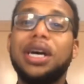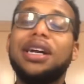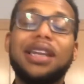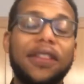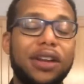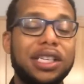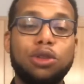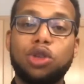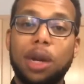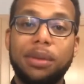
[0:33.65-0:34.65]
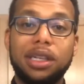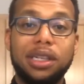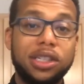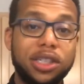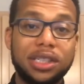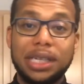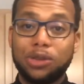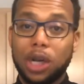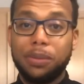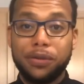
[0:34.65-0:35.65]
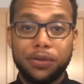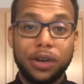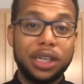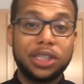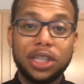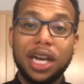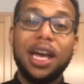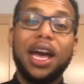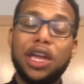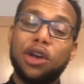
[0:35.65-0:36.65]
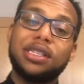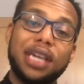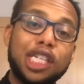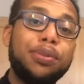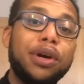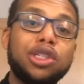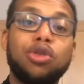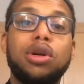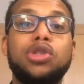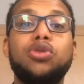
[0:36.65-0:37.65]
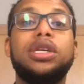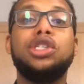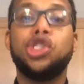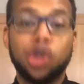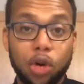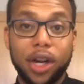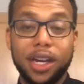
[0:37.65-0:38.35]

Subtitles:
Nonetheless, it's going to be delicious and it's going to be fresh, and your taste buds are going to enjoy it.